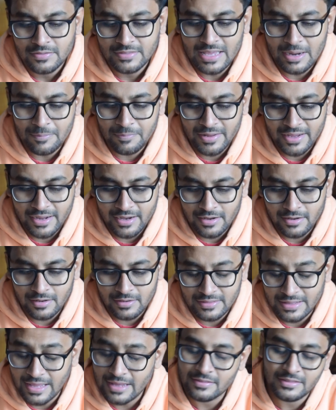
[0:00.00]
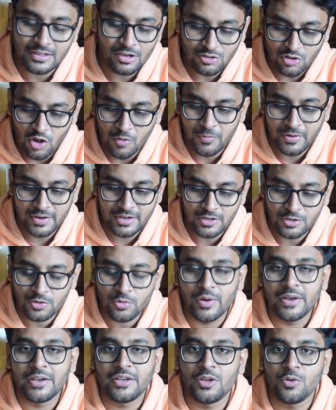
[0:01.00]
They have taken, they, they are offering
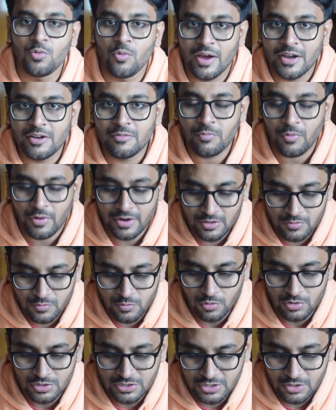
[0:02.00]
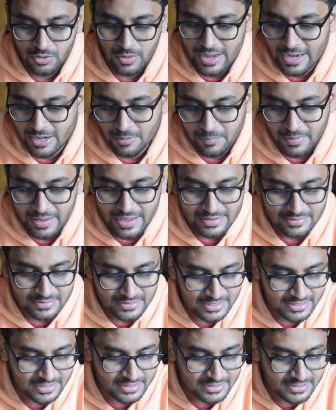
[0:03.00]
21.40 LPS
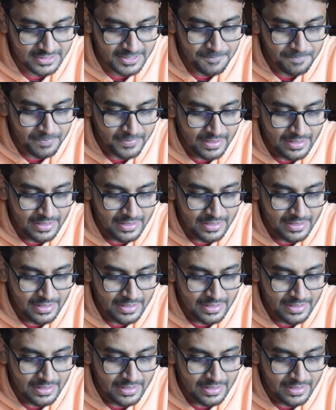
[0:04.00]
CTC.